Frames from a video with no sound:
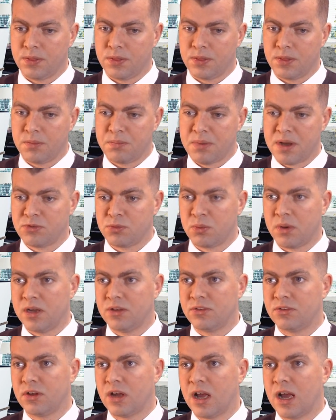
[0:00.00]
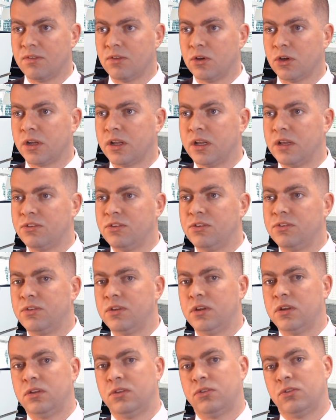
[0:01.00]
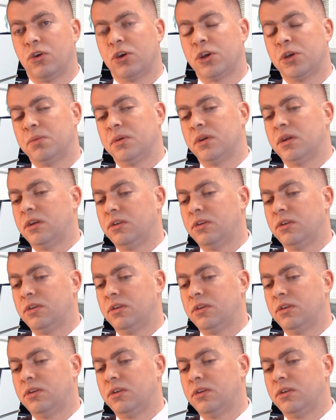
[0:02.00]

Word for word: The best way to have a look at this is the document